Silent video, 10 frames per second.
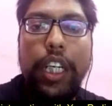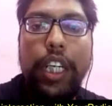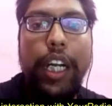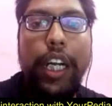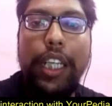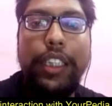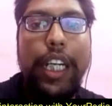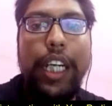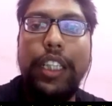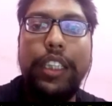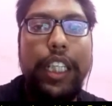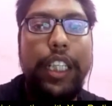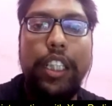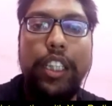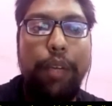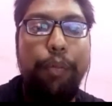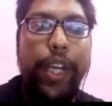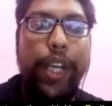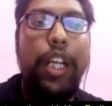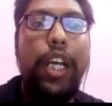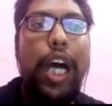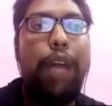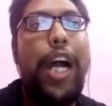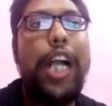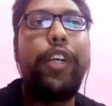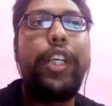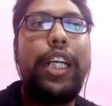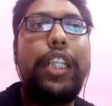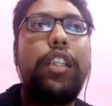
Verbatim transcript: and I started sending them mail. Apart with that,